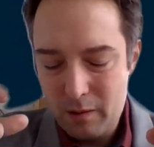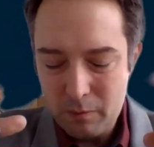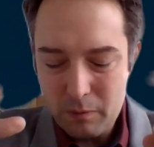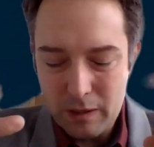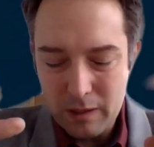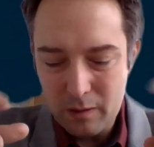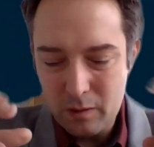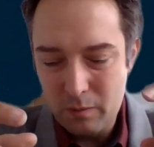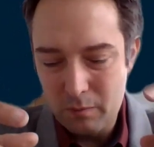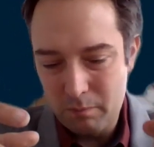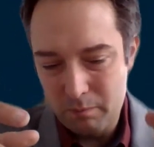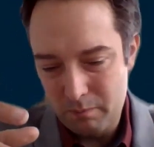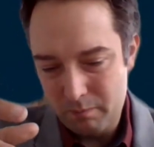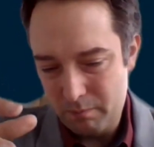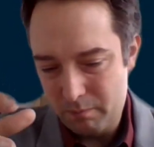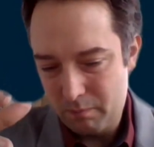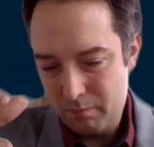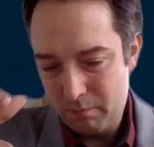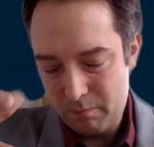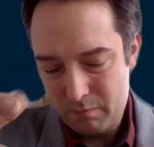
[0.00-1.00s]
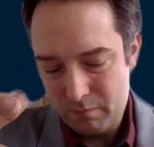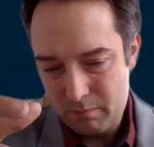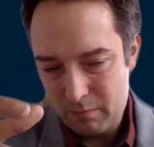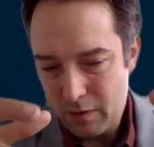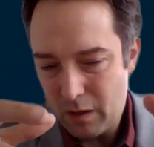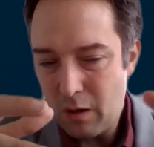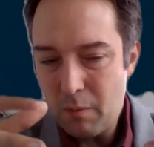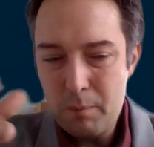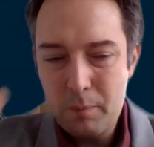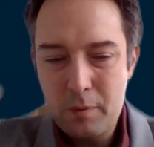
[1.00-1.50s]
quantum
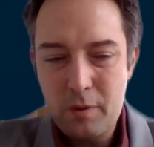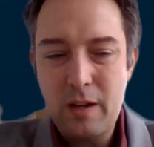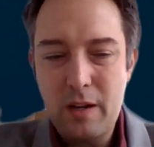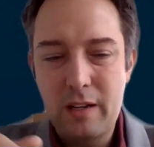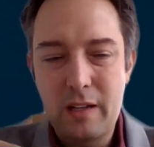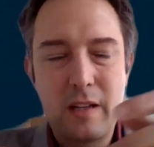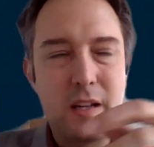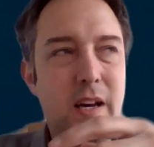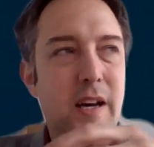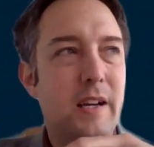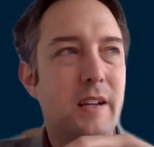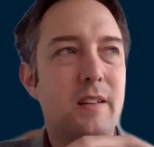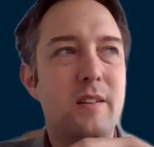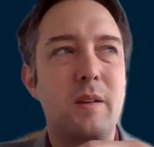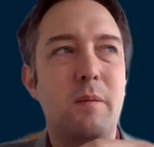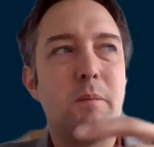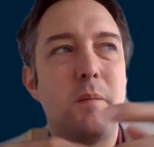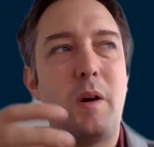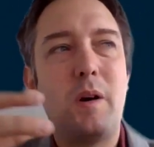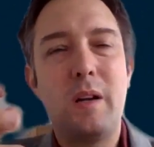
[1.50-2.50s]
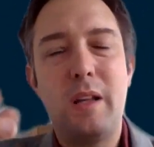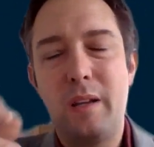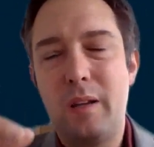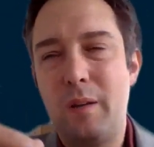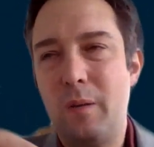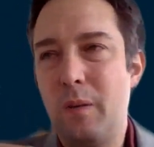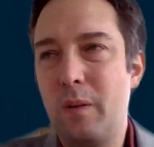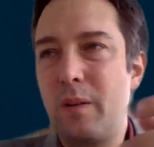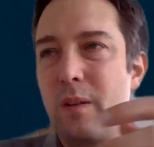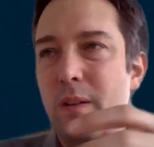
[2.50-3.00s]
object like some
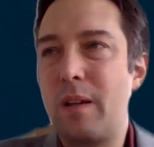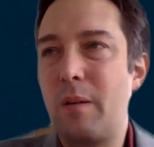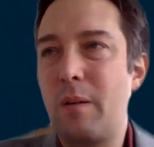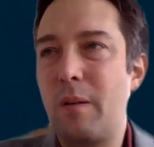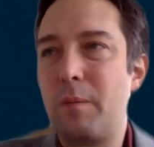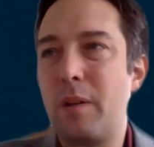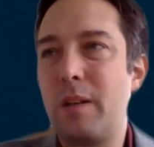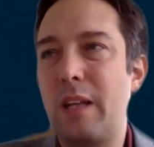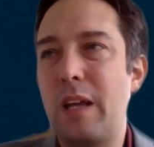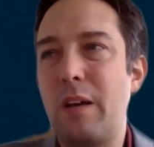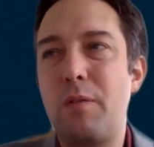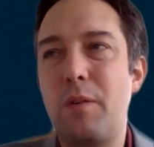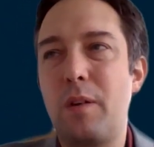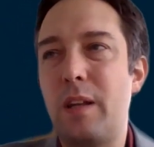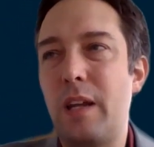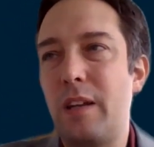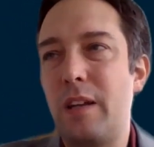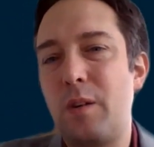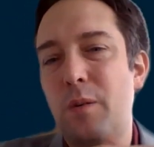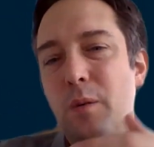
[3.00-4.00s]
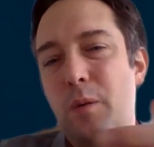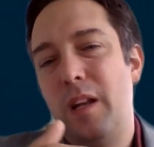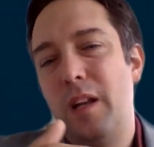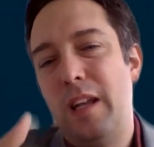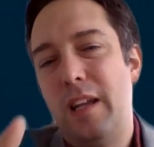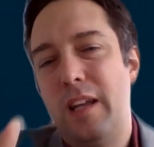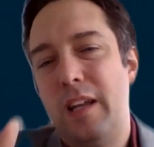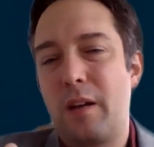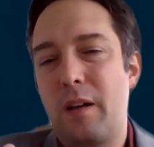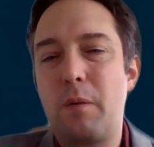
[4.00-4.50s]
molecules or something. Therefore,
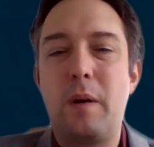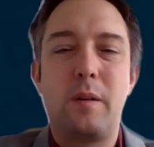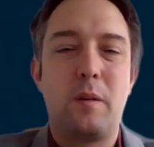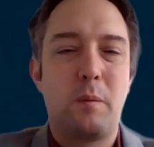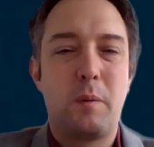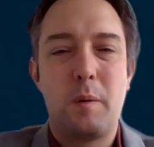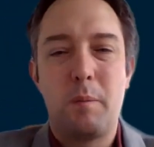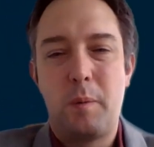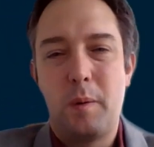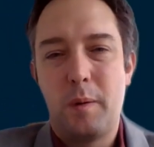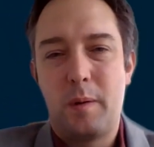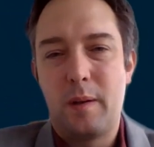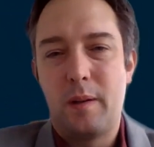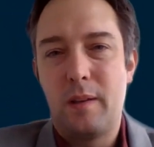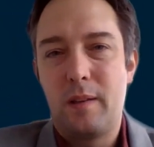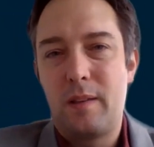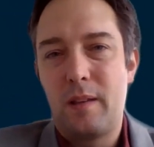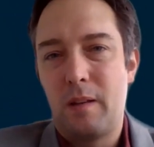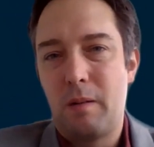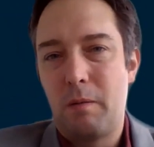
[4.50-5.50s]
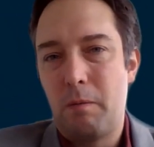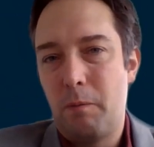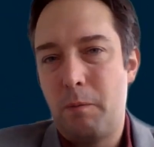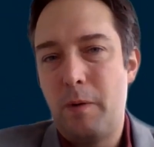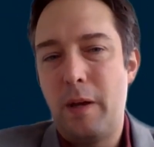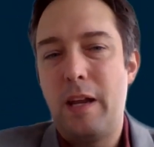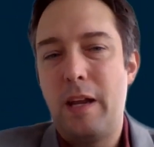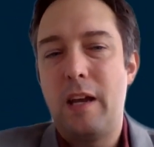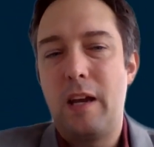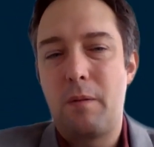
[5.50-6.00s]
naturally, a quantum computer is a
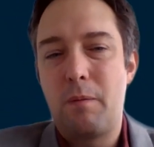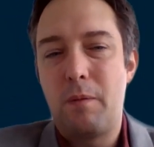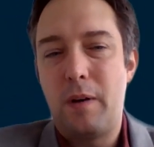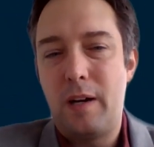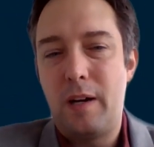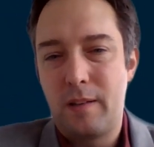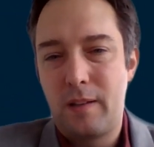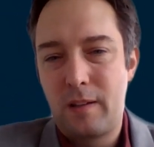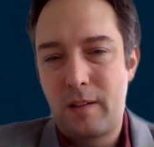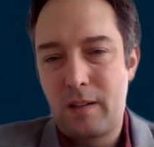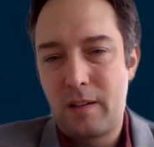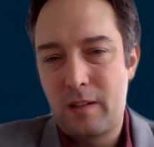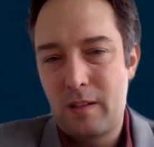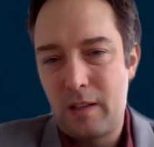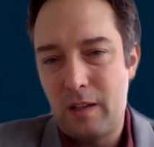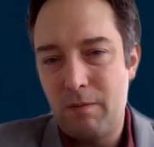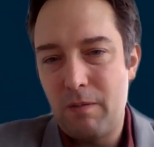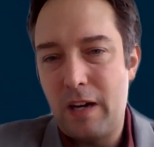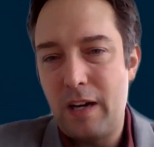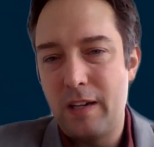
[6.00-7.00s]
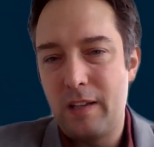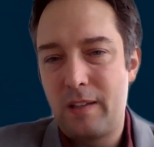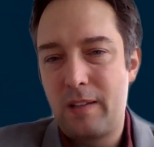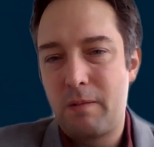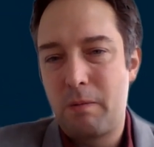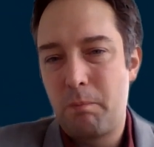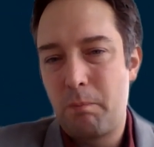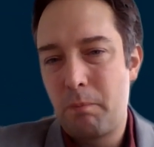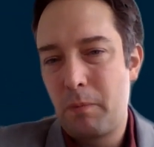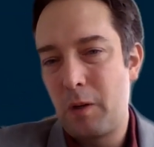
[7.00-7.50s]
very advanced device
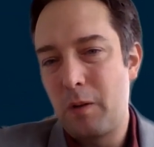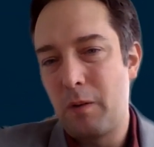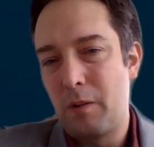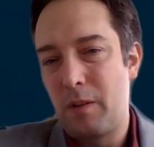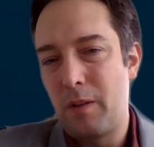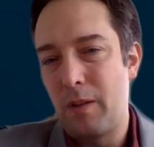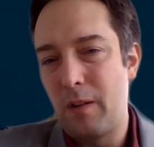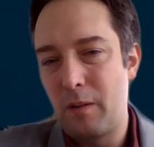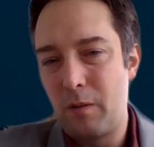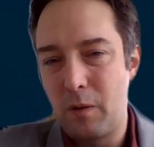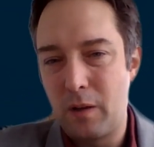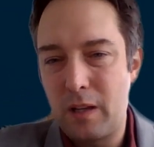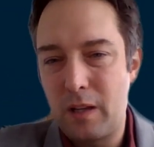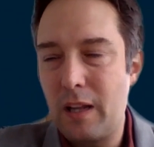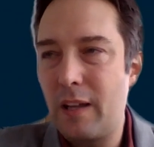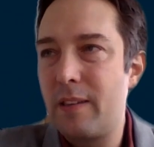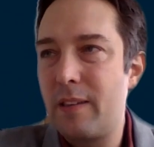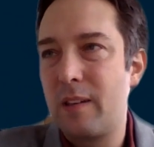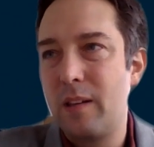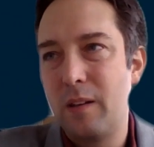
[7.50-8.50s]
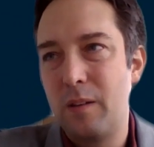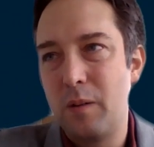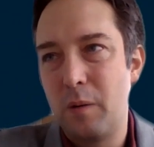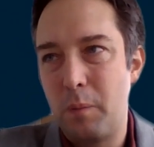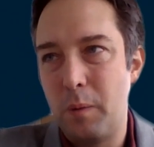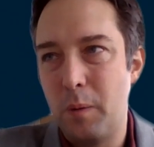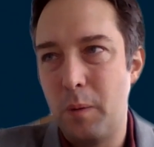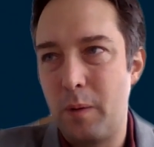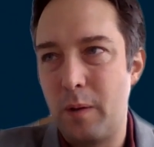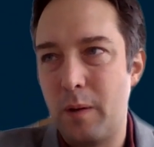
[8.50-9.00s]
concerned to a classical
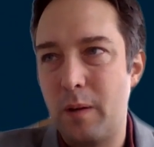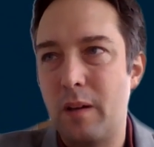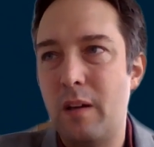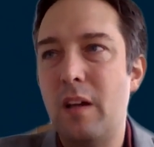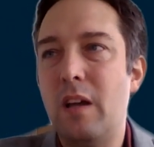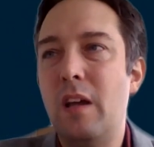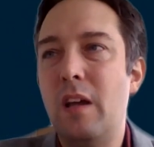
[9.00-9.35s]
computer.